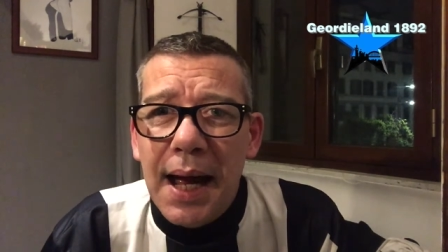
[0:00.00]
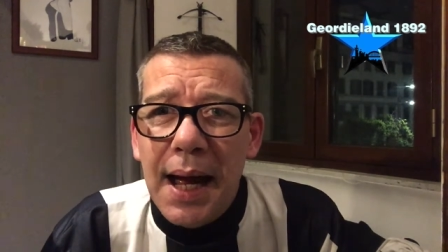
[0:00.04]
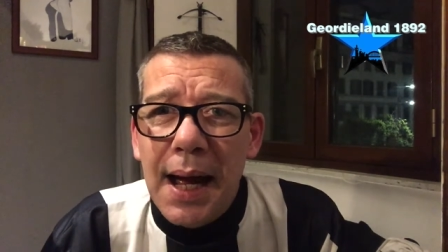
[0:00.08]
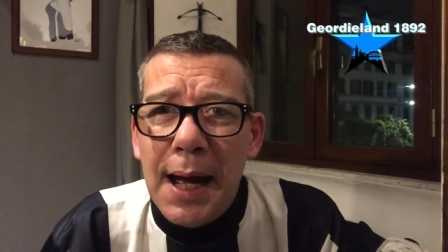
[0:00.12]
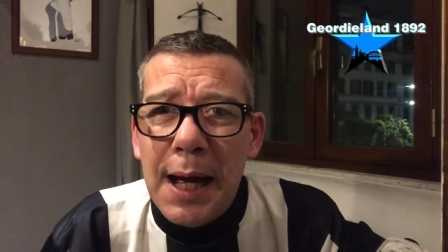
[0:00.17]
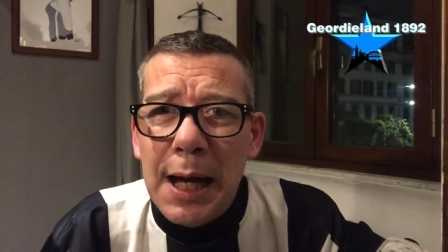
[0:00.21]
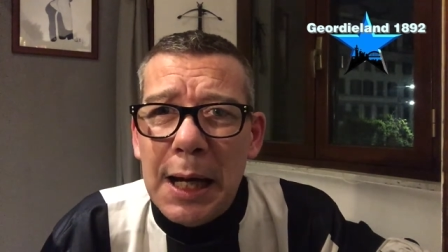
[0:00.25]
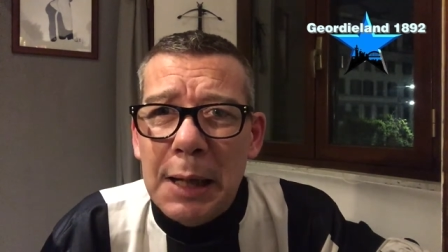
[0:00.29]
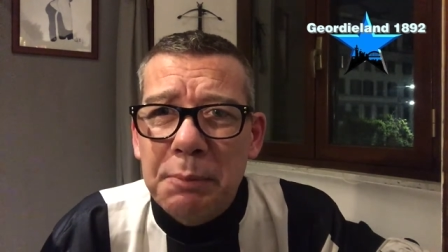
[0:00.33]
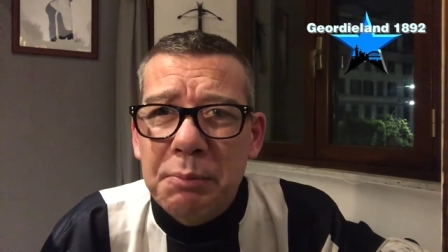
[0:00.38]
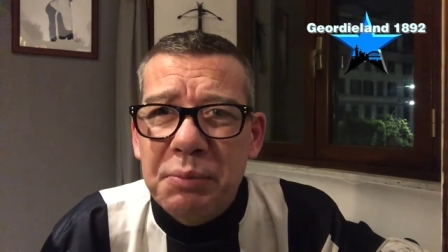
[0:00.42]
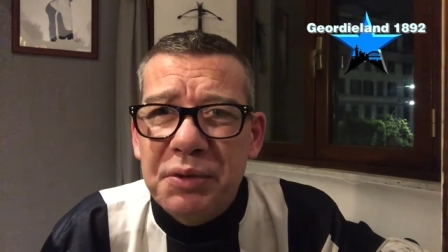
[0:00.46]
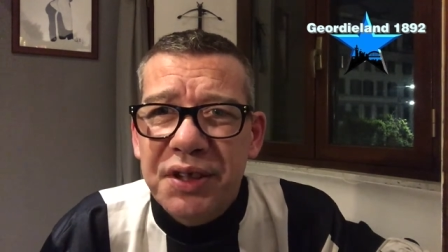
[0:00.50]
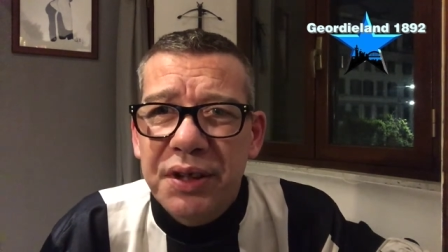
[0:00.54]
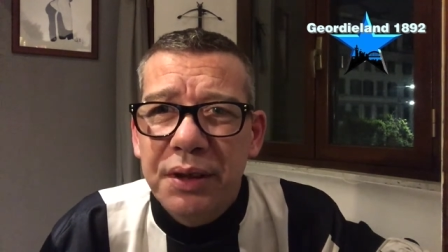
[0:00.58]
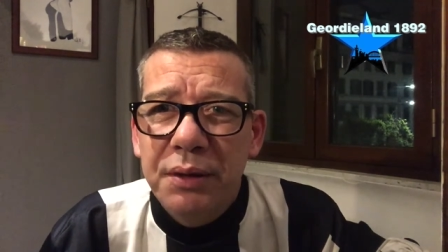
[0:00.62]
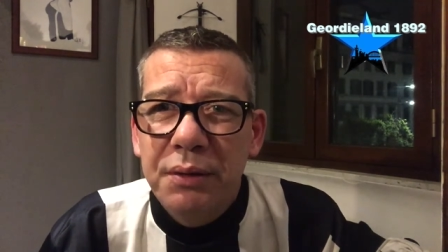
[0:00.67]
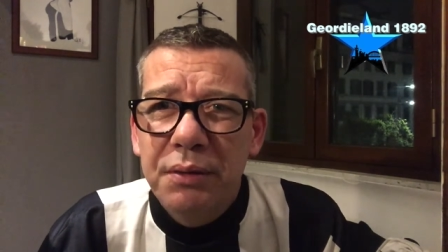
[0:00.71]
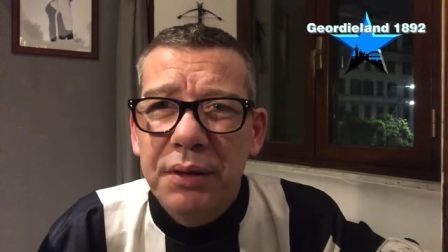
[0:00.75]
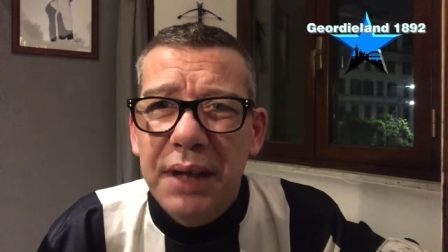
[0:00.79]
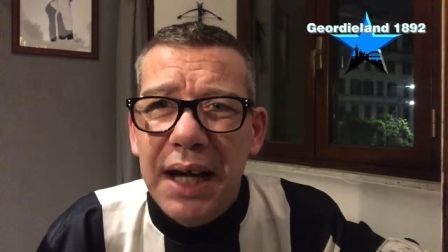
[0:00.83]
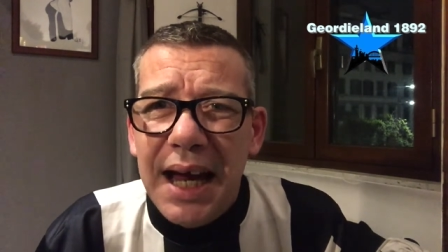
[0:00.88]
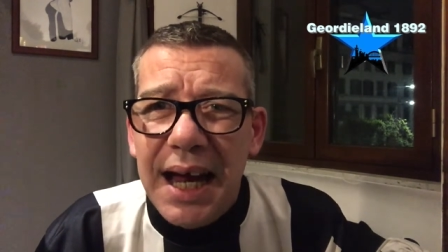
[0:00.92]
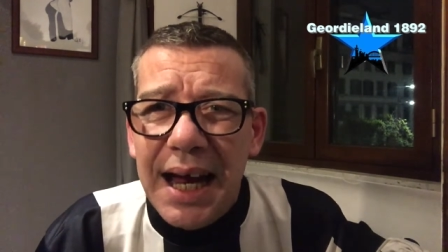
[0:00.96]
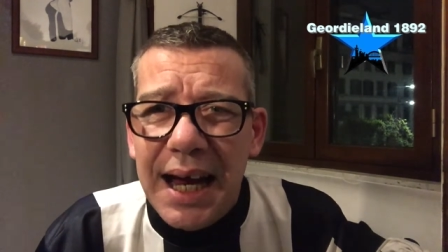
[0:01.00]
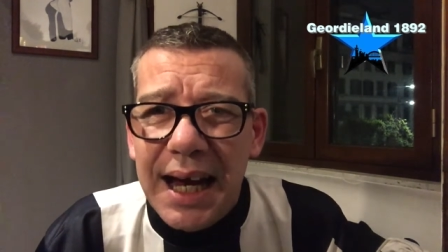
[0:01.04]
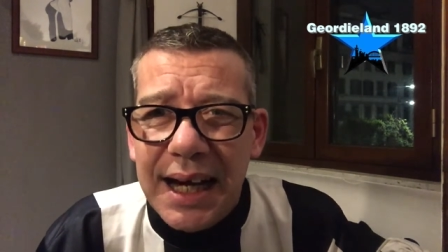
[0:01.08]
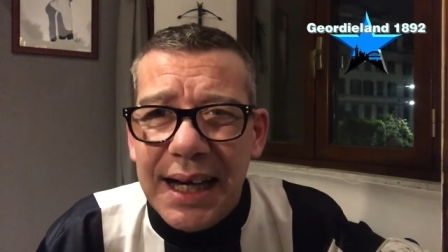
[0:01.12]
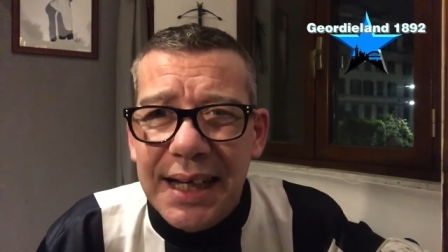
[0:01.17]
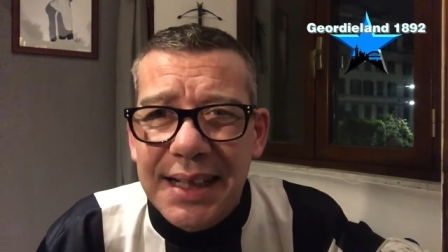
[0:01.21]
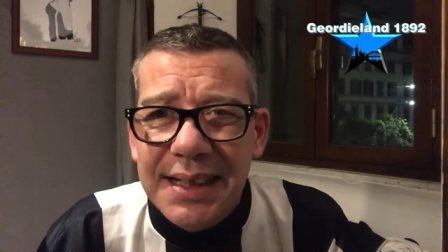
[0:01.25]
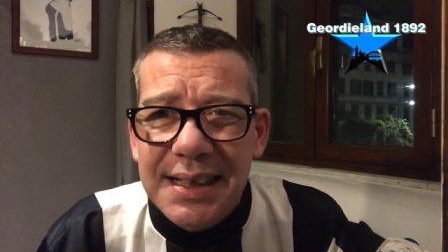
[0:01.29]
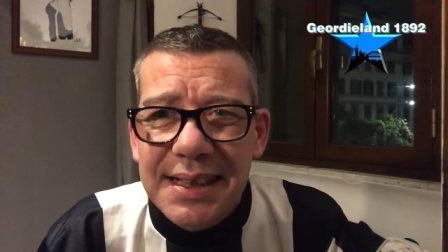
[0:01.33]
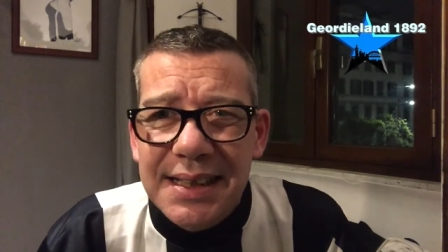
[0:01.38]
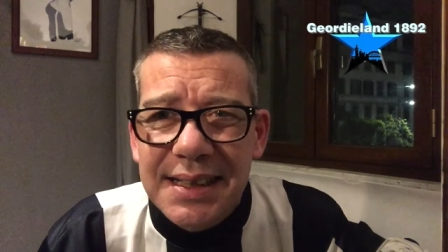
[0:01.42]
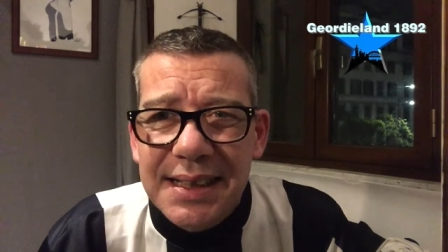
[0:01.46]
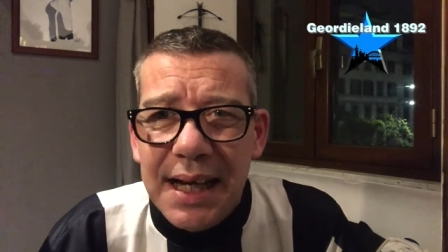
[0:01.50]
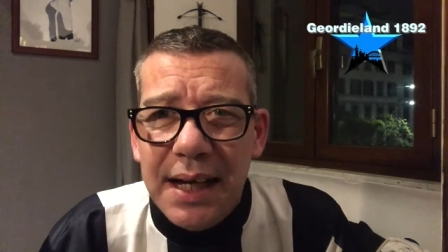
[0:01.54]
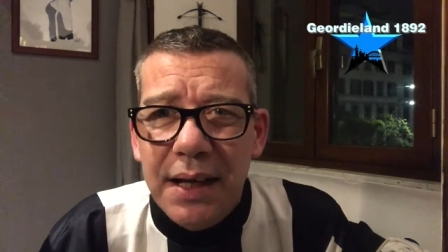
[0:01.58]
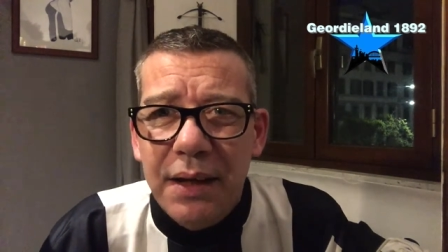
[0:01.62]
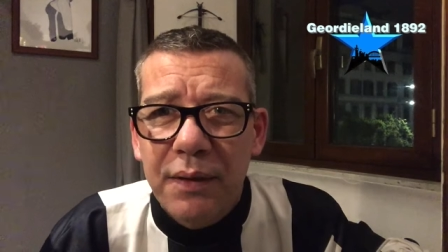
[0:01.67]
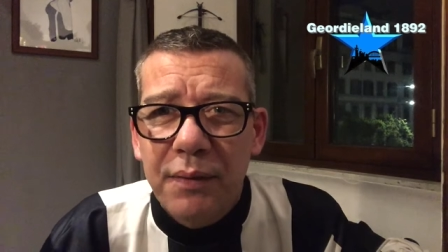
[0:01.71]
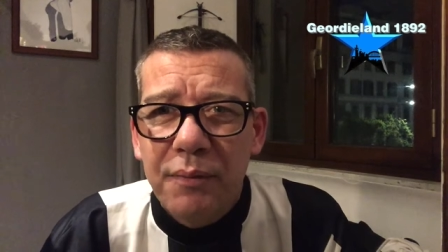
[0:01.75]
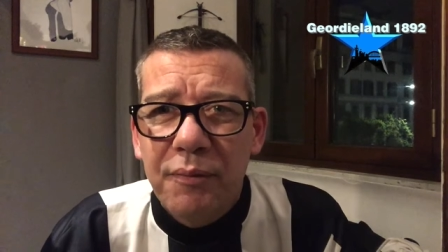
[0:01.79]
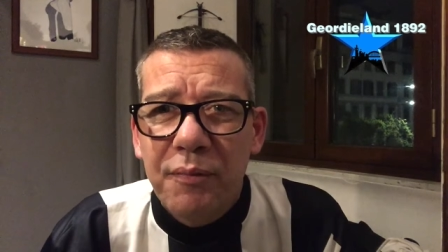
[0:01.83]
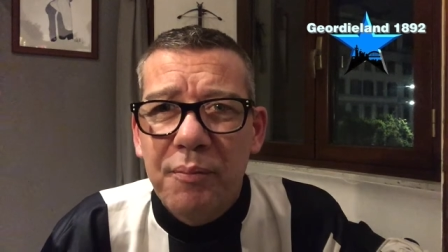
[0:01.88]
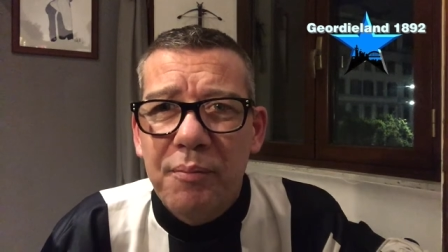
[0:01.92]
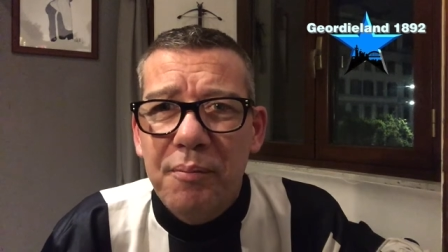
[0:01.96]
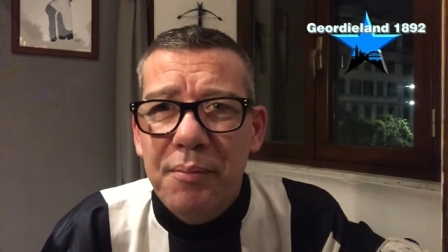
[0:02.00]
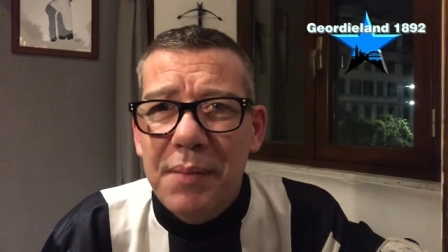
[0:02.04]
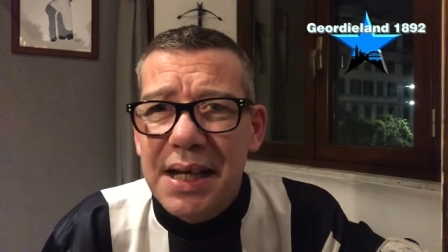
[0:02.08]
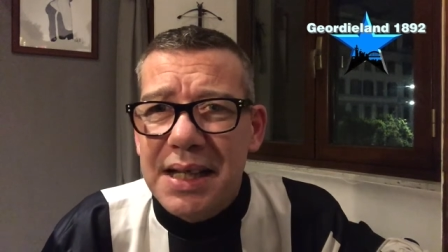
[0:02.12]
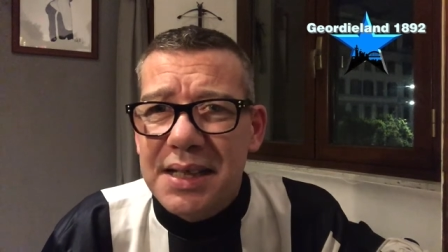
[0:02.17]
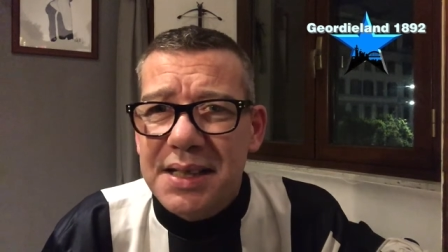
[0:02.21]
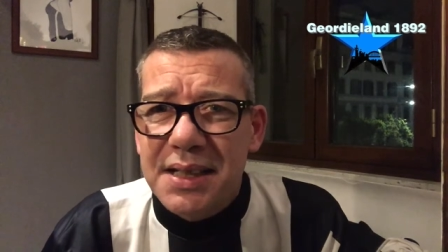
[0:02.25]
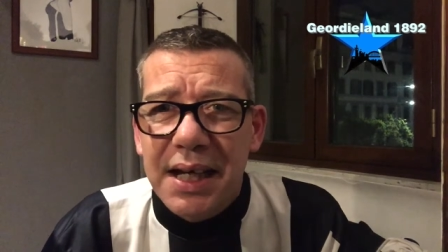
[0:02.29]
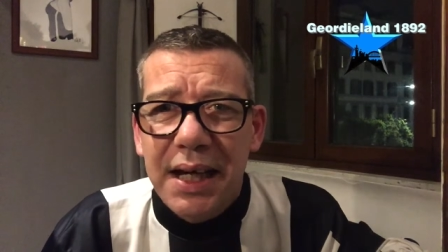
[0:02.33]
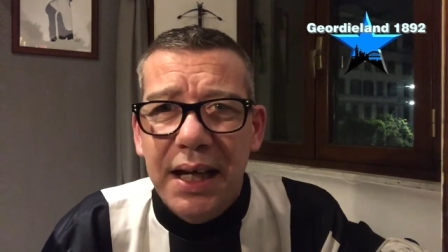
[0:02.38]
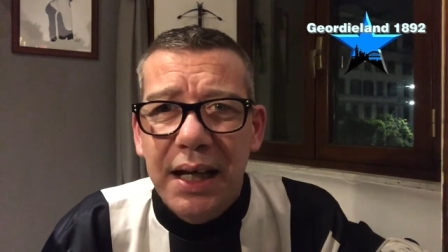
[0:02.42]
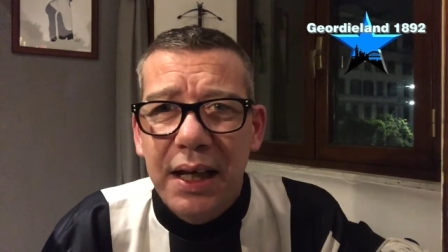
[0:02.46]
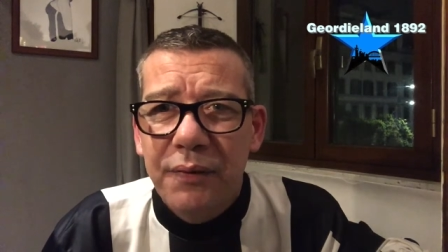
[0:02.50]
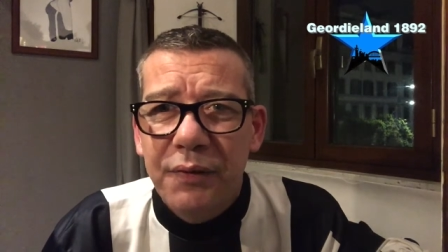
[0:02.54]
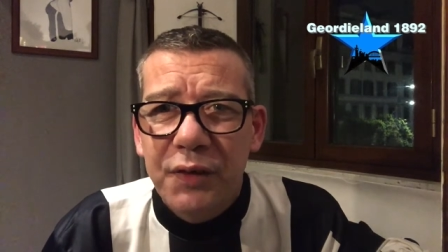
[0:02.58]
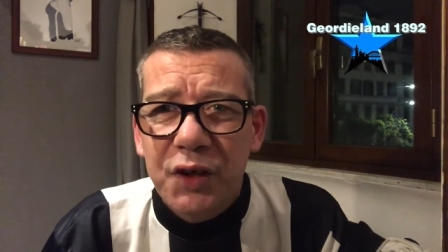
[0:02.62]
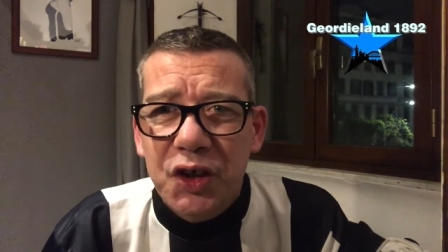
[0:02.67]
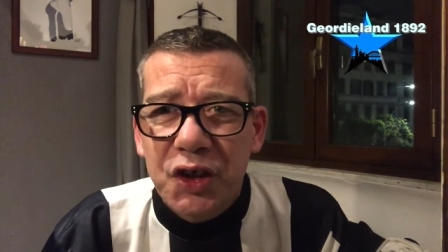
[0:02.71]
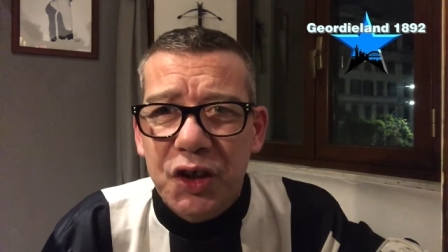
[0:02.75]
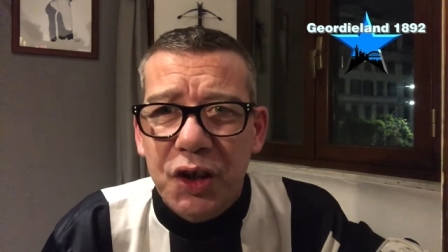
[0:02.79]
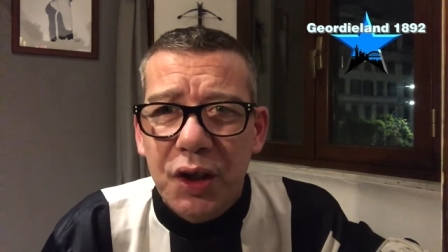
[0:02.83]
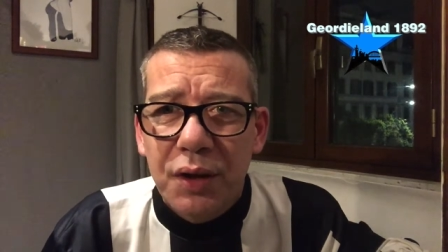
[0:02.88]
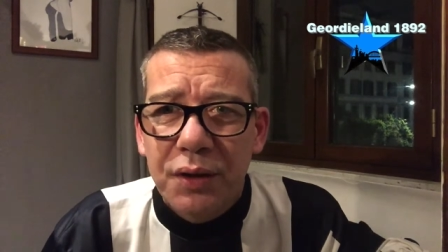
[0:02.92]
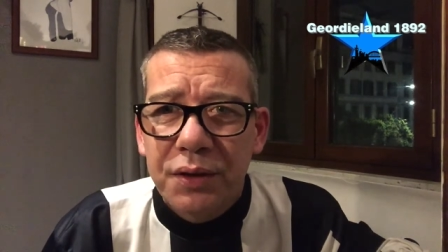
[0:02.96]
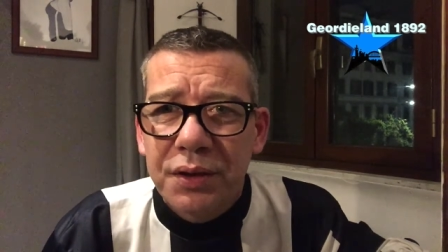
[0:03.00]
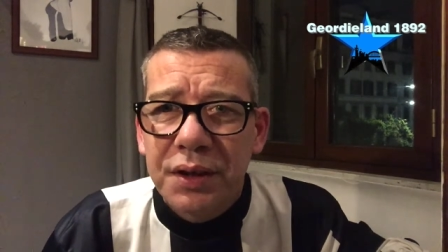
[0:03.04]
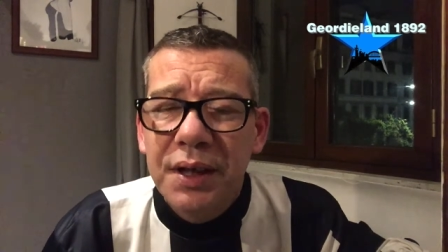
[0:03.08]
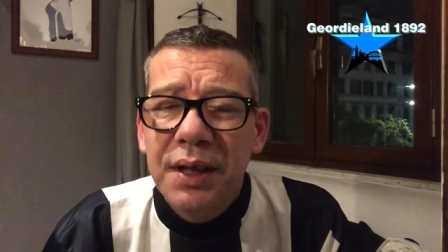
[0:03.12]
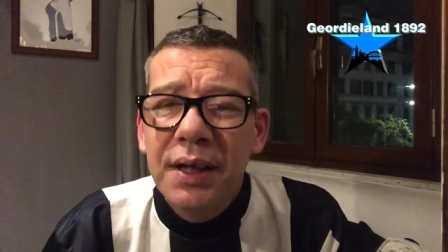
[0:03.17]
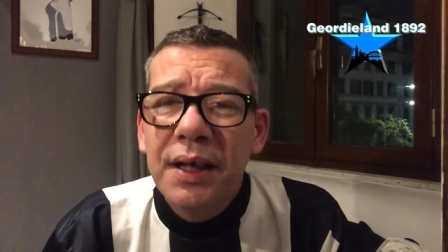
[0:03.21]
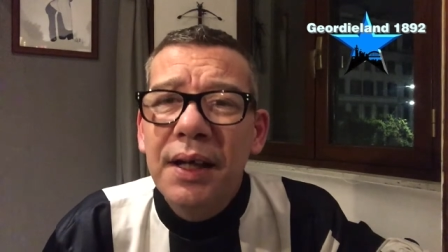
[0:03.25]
absolute exocet of missile of a shot,